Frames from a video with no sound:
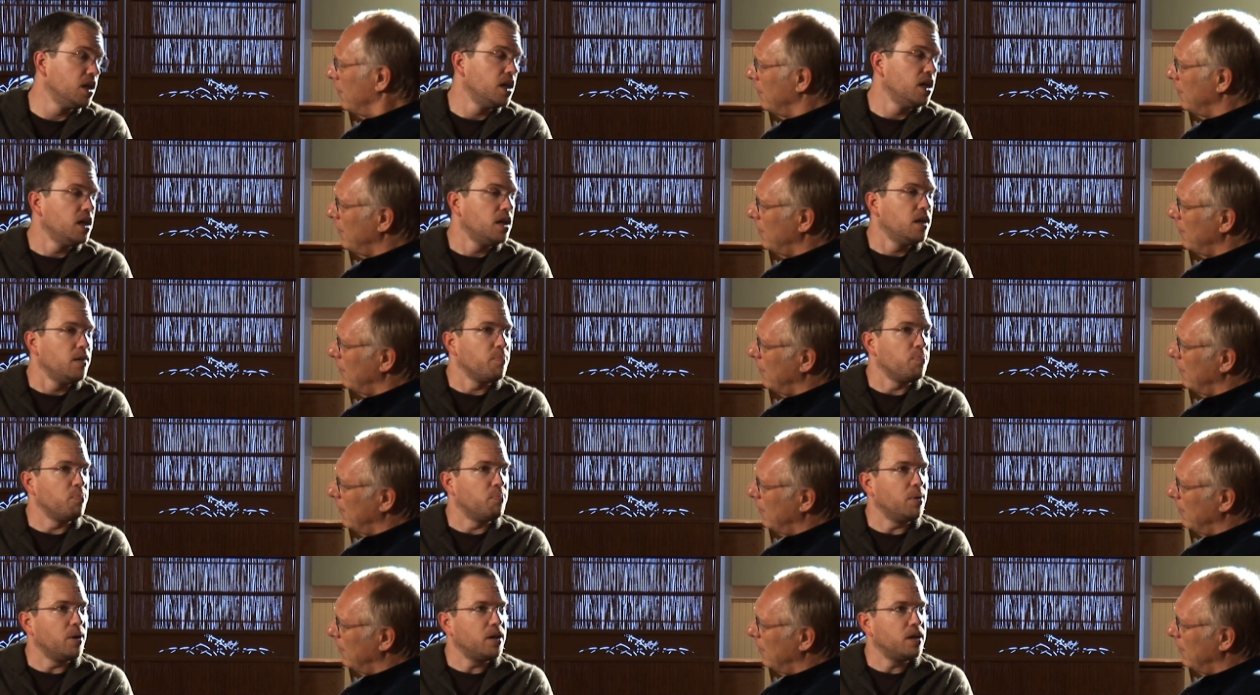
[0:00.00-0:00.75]
Speaker 1: Mm-hmm.
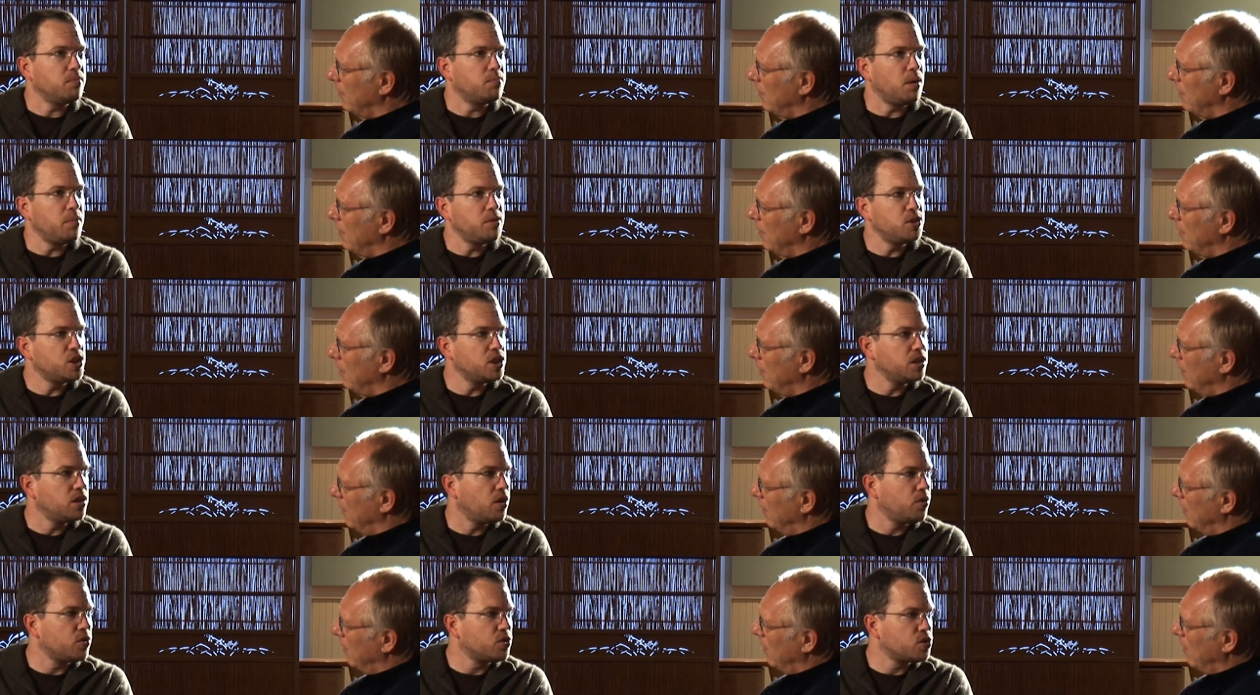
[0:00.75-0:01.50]
But publishing to
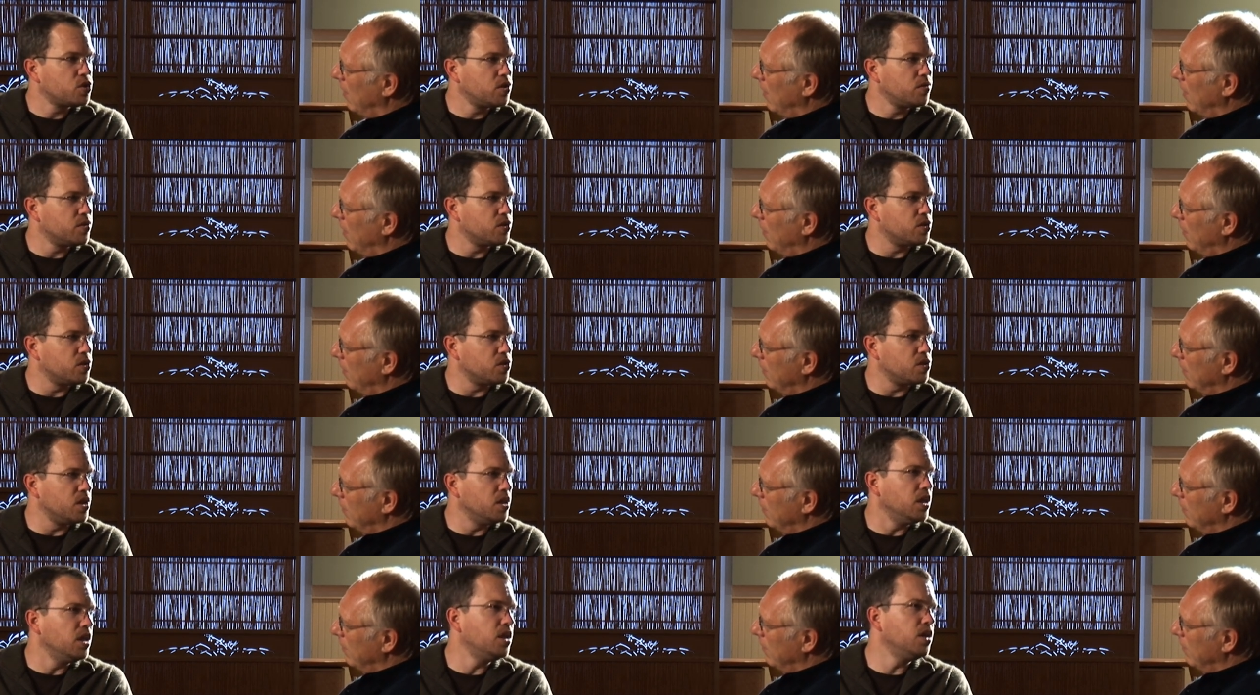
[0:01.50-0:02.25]
other services, you
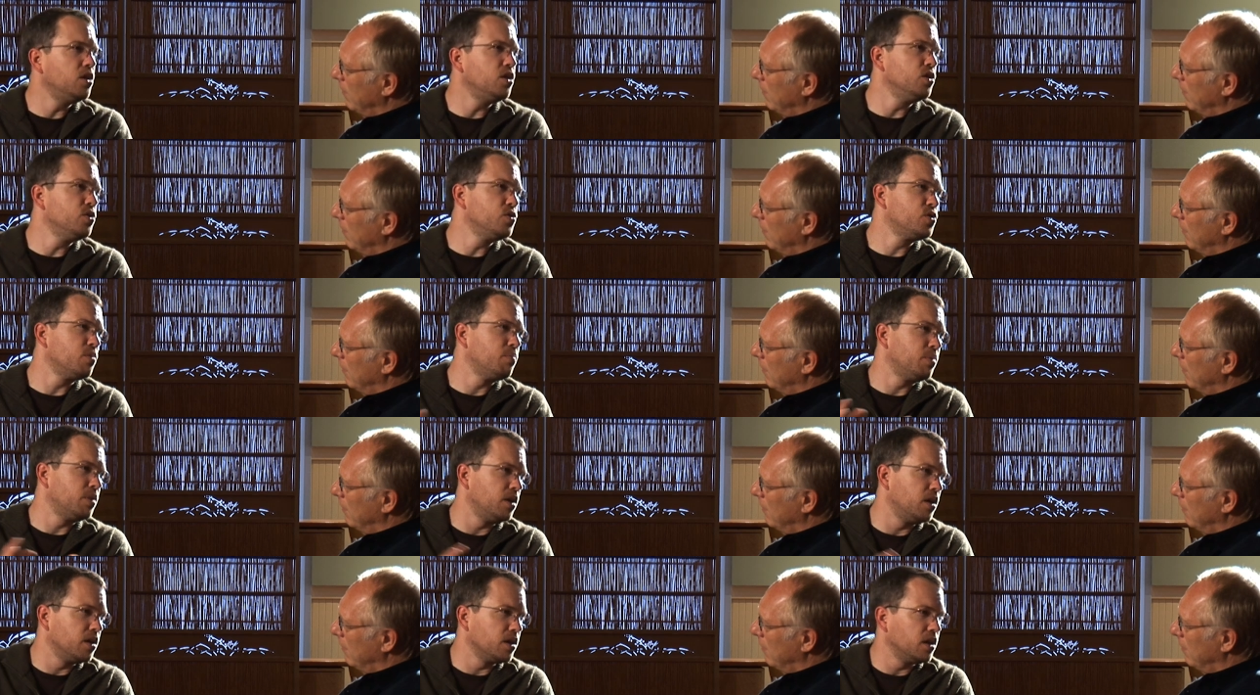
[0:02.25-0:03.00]
needed to use a
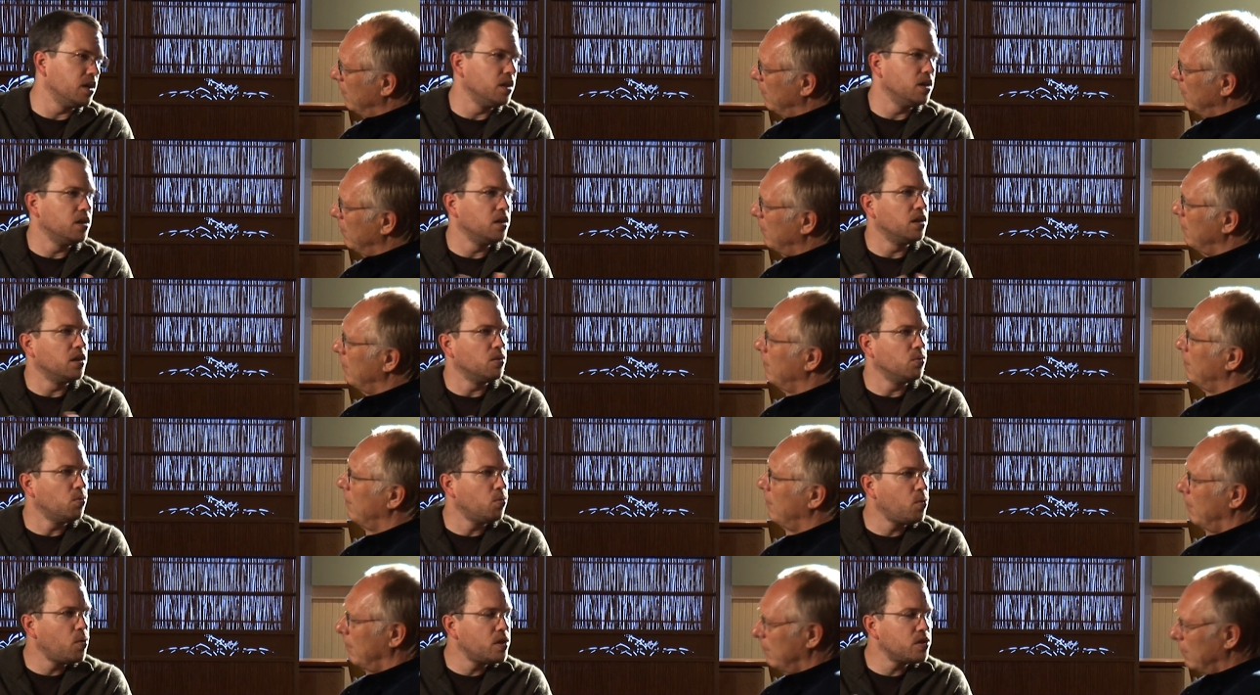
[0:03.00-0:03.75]
plugin, and it
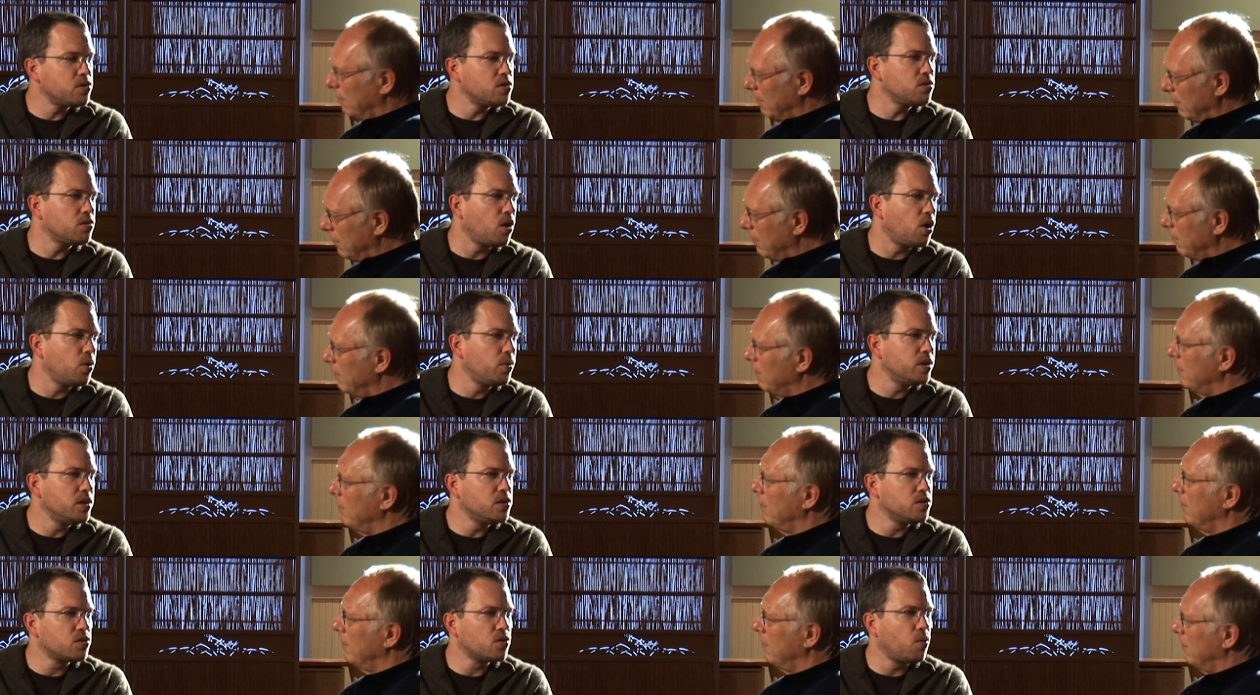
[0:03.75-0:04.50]
wasn't
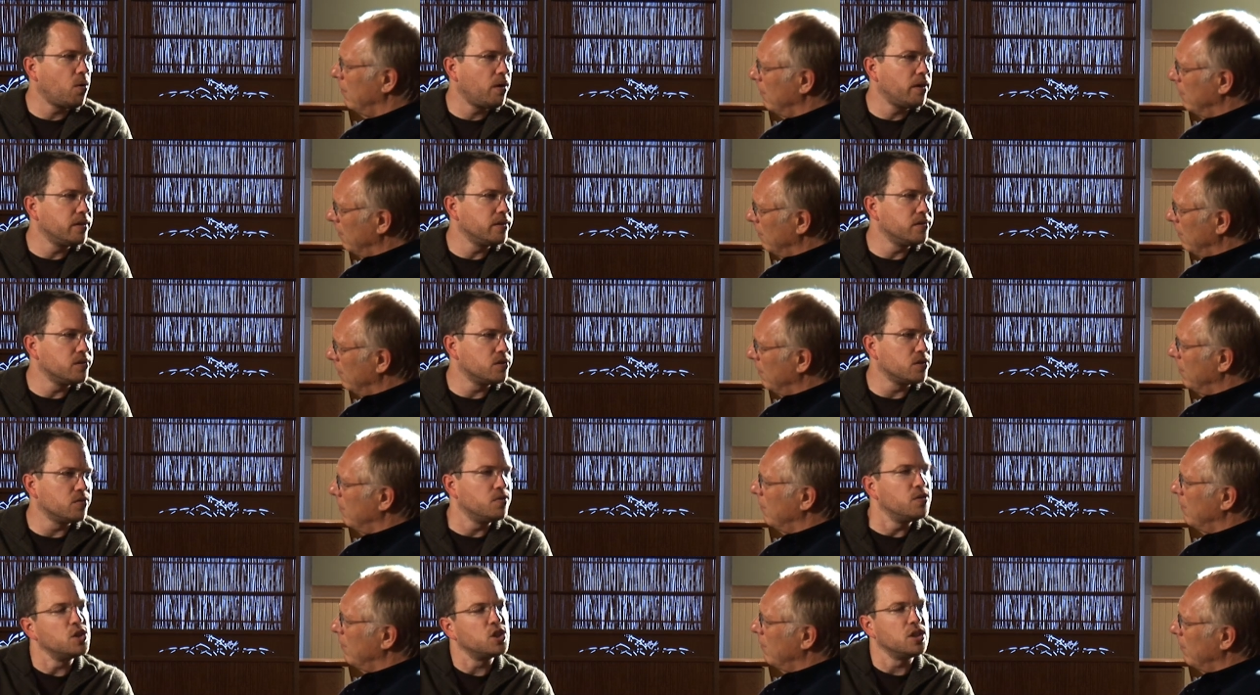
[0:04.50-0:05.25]
always quite as
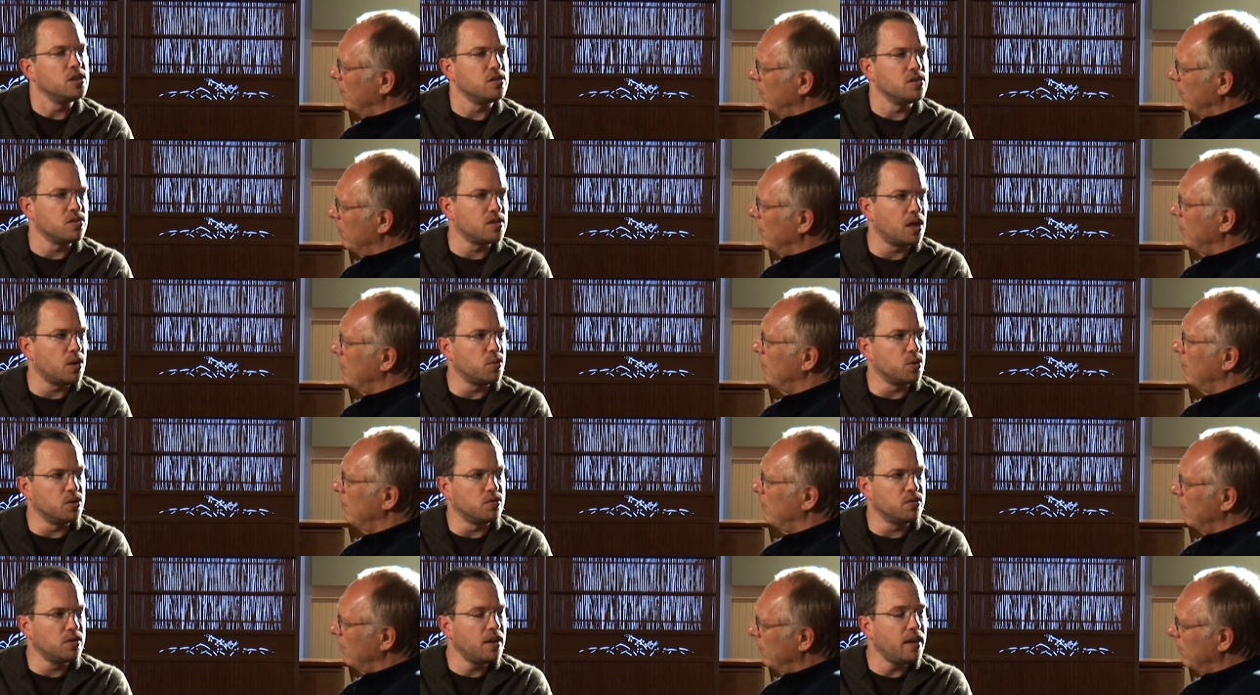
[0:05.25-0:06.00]
efficient as I would
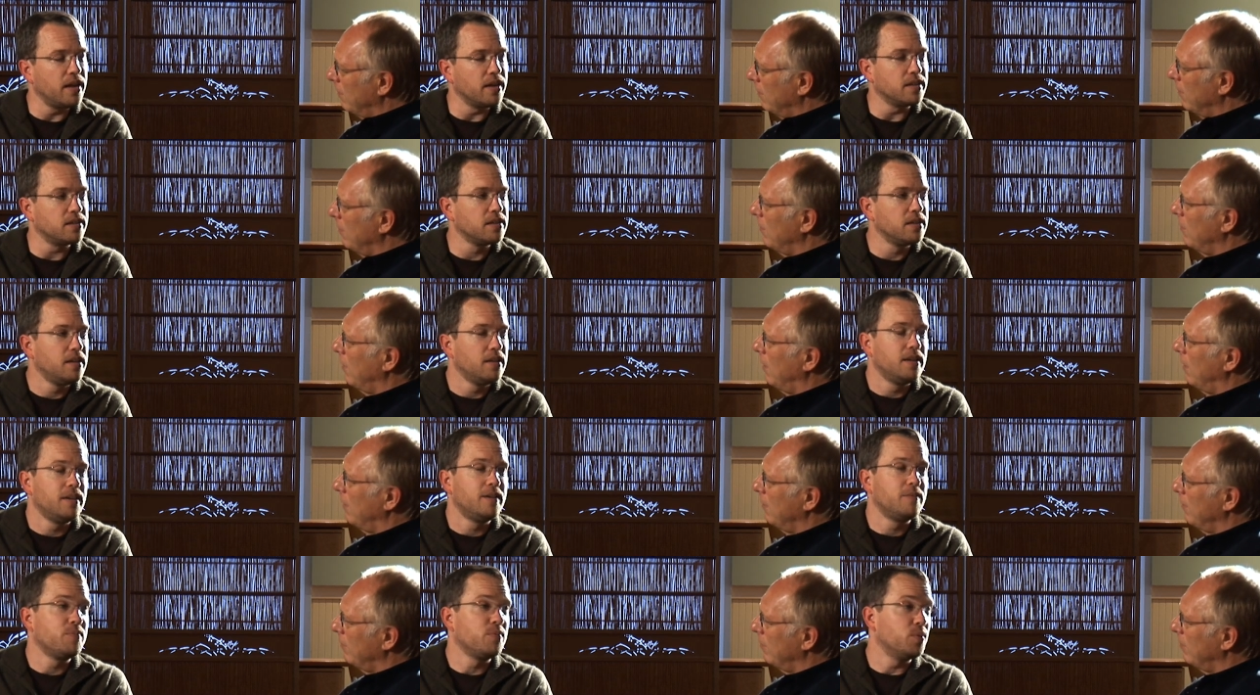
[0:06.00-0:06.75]
have liked. Right.
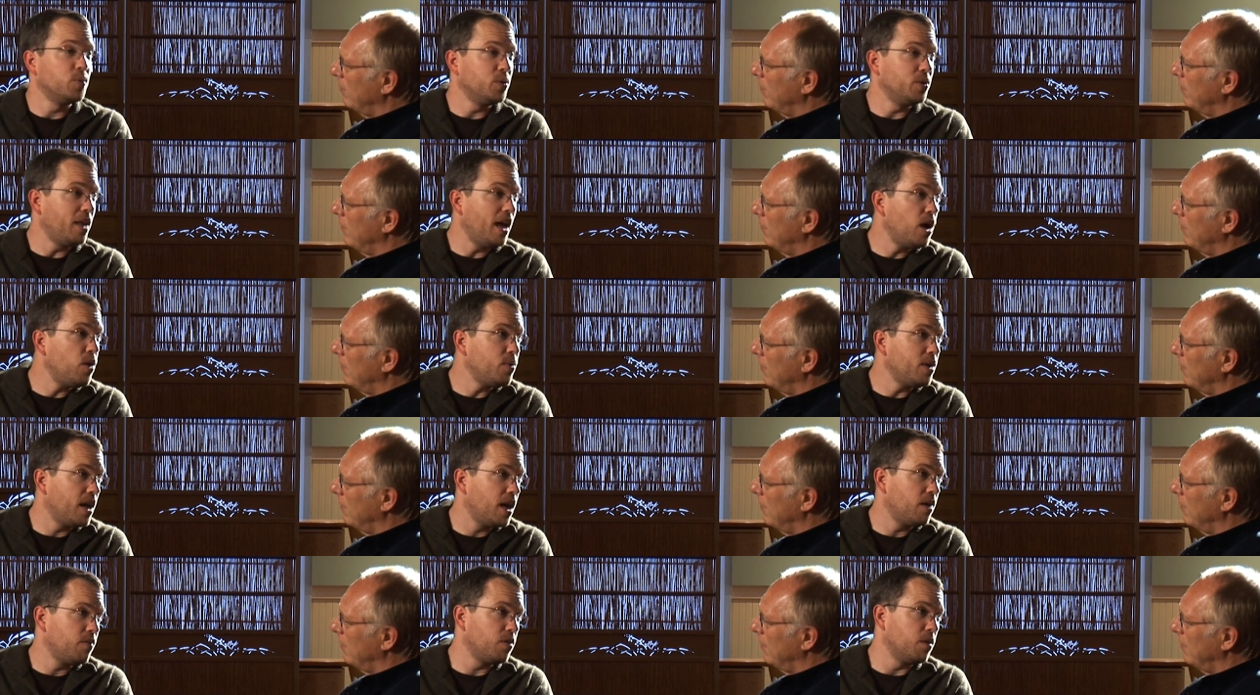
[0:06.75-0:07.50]
Well, now we
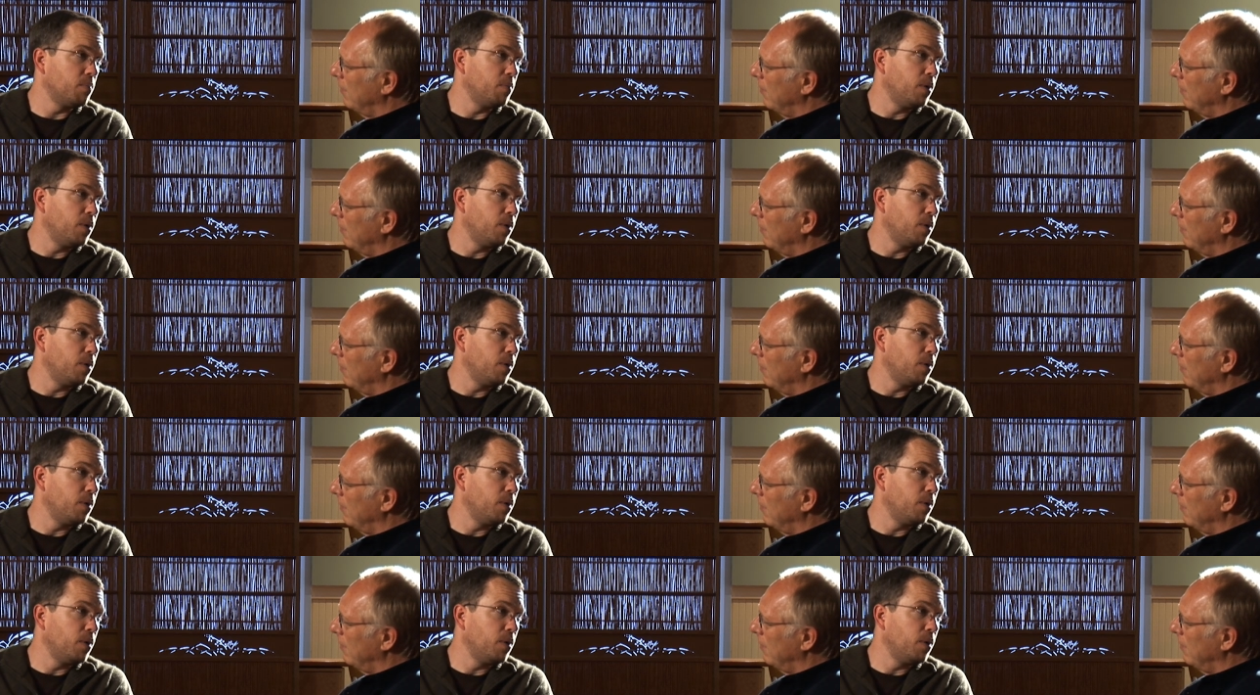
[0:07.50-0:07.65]
have the